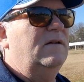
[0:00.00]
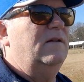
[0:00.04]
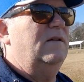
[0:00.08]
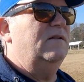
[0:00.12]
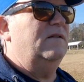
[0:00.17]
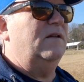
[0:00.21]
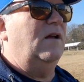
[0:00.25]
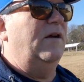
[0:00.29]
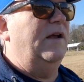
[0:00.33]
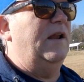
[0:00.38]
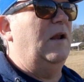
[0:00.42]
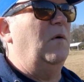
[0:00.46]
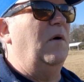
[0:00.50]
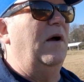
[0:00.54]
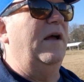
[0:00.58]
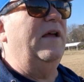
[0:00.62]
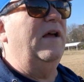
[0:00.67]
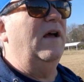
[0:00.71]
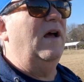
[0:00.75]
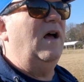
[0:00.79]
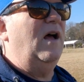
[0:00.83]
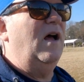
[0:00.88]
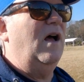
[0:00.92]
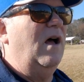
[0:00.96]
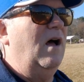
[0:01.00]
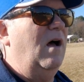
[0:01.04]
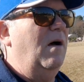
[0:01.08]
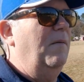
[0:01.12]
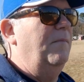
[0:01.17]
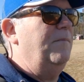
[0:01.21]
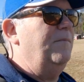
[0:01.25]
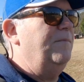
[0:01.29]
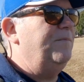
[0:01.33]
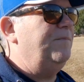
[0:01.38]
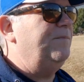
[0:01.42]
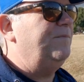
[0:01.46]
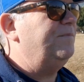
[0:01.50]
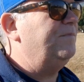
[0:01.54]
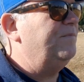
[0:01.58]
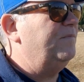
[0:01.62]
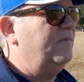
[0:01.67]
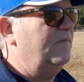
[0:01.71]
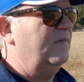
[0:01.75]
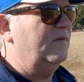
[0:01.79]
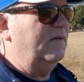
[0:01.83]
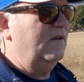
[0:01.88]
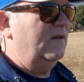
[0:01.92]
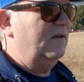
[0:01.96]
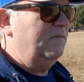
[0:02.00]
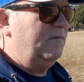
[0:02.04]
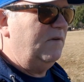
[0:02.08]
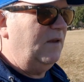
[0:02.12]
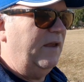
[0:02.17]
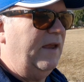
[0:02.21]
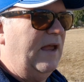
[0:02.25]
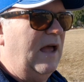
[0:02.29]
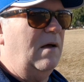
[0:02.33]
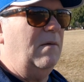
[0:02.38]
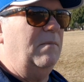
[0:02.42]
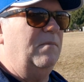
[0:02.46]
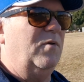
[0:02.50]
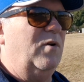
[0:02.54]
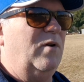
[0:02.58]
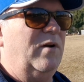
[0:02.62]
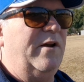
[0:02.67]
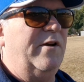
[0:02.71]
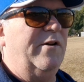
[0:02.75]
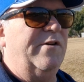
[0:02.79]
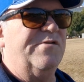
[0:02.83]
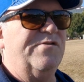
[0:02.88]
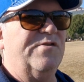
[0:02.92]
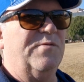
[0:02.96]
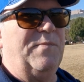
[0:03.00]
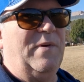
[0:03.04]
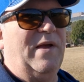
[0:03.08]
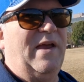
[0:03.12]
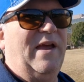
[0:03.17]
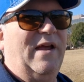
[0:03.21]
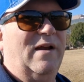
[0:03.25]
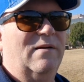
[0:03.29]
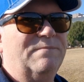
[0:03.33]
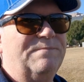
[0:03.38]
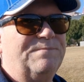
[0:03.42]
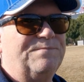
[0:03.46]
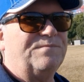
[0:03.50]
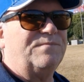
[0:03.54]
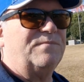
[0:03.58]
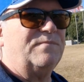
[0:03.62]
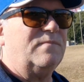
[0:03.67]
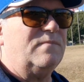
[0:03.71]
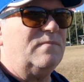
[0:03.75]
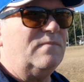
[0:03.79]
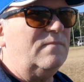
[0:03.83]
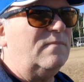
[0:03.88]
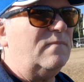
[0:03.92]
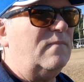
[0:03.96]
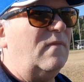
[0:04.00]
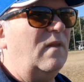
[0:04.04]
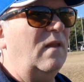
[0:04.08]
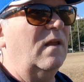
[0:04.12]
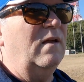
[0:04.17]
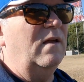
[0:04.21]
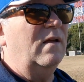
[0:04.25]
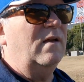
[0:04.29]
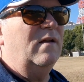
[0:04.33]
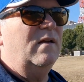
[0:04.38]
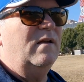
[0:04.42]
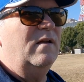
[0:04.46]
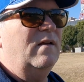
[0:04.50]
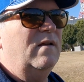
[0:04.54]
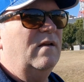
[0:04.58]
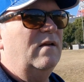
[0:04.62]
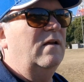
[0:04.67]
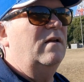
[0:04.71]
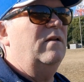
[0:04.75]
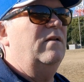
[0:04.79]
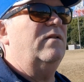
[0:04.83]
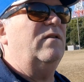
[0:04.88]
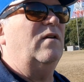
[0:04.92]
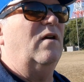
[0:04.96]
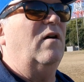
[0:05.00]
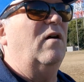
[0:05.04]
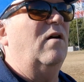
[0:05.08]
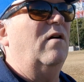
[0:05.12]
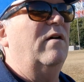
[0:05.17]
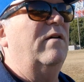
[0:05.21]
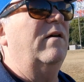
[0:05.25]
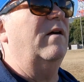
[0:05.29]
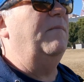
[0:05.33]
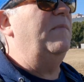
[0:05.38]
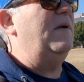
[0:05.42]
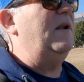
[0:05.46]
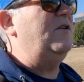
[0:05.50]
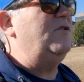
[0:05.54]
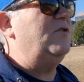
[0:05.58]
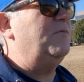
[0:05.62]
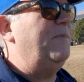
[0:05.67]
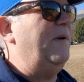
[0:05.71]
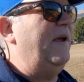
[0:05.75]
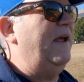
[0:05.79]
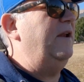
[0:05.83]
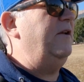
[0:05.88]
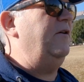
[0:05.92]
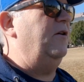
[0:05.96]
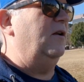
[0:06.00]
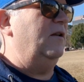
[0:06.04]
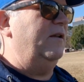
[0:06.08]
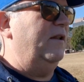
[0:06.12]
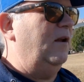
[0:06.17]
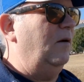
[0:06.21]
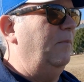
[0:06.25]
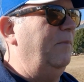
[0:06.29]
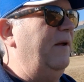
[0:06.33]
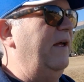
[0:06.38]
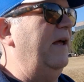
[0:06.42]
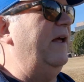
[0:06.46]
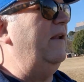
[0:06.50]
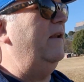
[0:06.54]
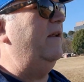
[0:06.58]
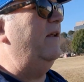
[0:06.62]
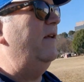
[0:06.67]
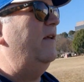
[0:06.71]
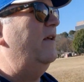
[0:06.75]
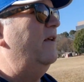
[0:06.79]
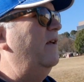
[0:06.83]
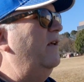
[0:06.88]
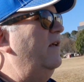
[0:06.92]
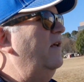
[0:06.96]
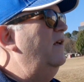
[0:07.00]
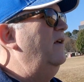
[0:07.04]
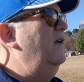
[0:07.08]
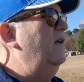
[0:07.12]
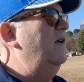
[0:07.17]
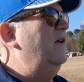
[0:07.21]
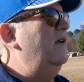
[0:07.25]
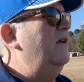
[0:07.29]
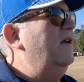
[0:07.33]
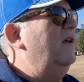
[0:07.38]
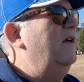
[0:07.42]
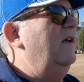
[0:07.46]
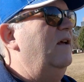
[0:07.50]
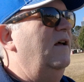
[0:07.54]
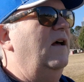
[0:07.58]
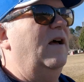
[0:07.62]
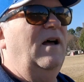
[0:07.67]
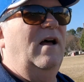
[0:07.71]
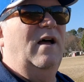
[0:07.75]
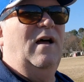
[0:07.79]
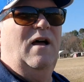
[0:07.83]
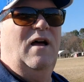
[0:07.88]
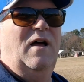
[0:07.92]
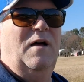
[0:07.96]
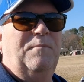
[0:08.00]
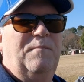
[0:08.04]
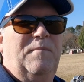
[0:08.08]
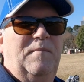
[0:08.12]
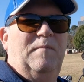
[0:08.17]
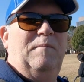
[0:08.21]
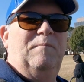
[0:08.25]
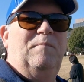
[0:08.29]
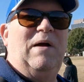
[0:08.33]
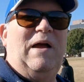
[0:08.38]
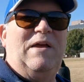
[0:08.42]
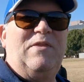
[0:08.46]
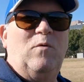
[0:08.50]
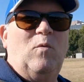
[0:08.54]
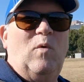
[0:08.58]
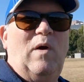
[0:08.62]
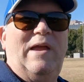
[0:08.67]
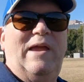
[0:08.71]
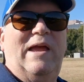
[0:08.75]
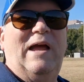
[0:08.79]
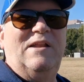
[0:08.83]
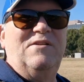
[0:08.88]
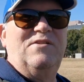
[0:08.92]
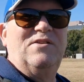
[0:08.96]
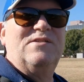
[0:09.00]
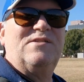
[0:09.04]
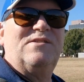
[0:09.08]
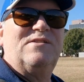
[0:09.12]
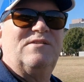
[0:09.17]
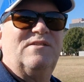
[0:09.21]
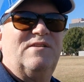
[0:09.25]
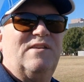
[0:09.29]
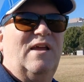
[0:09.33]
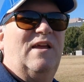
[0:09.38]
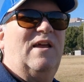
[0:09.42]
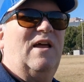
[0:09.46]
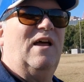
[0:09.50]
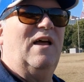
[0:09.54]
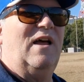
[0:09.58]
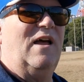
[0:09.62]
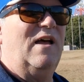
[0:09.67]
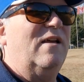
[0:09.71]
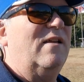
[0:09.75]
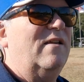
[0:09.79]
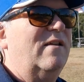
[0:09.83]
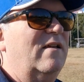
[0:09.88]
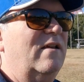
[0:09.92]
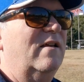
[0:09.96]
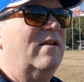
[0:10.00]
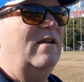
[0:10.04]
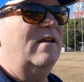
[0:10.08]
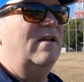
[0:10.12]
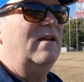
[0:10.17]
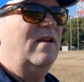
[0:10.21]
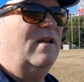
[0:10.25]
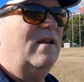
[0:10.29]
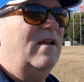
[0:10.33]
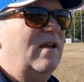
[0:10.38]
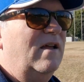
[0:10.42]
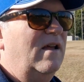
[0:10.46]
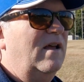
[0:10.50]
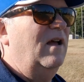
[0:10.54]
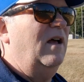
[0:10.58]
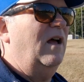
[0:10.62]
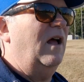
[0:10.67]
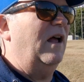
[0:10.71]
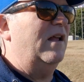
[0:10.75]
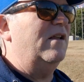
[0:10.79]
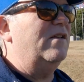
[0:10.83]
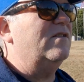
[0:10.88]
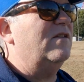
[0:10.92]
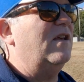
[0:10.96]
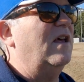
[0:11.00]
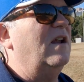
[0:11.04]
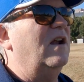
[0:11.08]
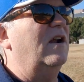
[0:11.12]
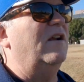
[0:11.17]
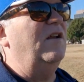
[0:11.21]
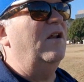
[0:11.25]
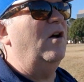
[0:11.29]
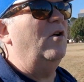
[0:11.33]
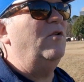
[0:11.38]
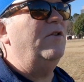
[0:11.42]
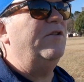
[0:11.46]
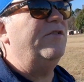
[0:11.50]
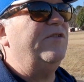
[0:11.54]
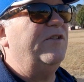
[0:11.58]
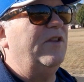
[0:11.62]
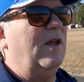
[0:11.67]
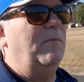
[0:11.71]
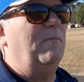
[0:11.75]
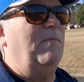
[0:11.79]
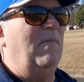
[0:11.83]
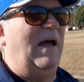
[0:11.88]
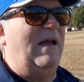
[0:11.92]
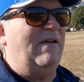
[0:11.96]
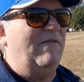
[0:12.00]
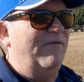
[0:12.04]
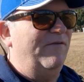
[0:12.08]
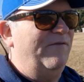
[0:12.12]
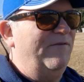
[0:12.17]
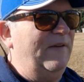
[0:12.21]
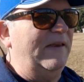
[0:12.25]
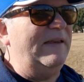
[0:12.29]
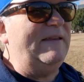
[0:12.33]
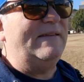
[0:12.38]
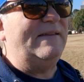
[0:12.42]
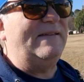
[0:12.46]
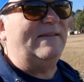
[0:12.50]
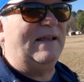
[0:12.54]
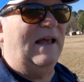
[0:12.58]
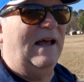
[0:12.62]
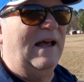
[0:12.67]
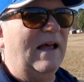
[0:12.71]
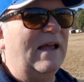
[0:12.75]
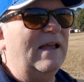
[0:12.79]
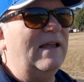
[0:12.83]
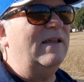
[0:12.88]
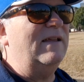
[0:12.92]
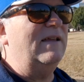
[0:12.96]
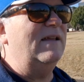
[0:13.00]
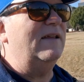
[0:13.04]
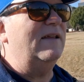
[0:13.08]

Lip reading: So anyway, tell you how I'm doing here in Japan. So I've been in Japan here a little bit. By the way, I just got a notice that my visa